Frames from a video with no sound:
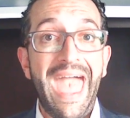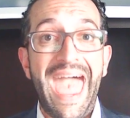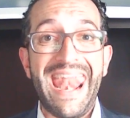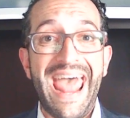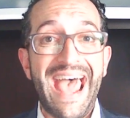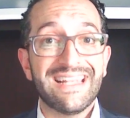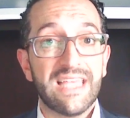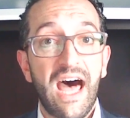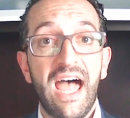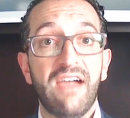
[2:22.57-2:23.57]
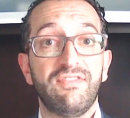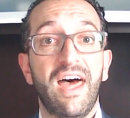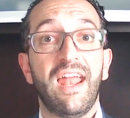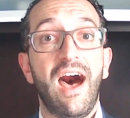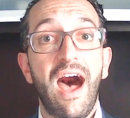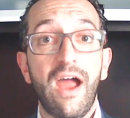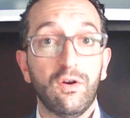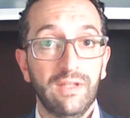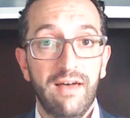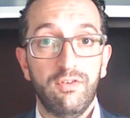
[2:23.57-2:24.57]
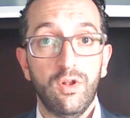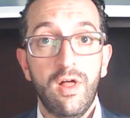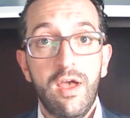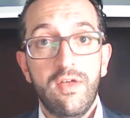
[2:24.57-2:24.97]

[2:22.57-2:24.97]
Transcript: at as high, if not a higher level,